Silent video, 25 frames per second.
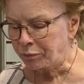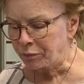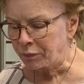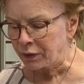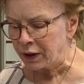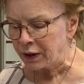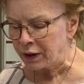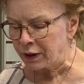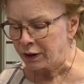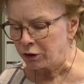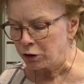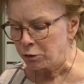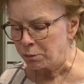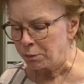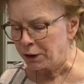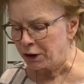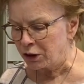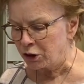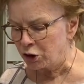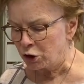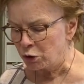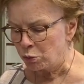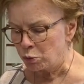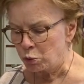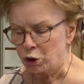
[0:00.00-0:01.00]
And
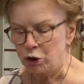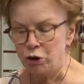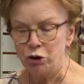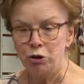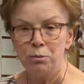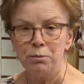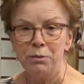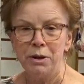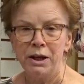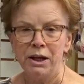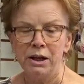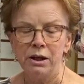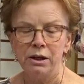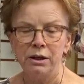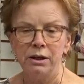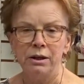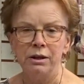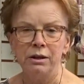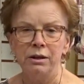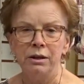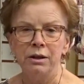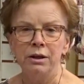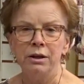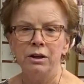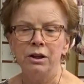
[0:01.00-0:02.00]
depending on what you're making,
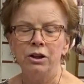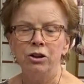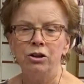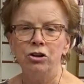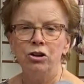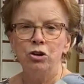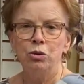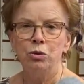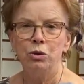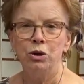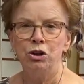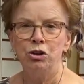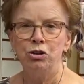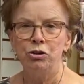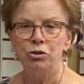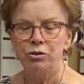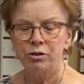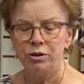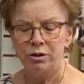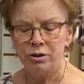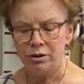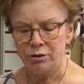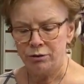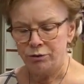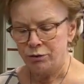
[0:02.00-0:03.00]
you would use a
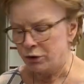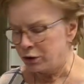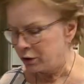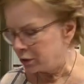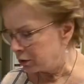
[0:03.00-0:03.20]
different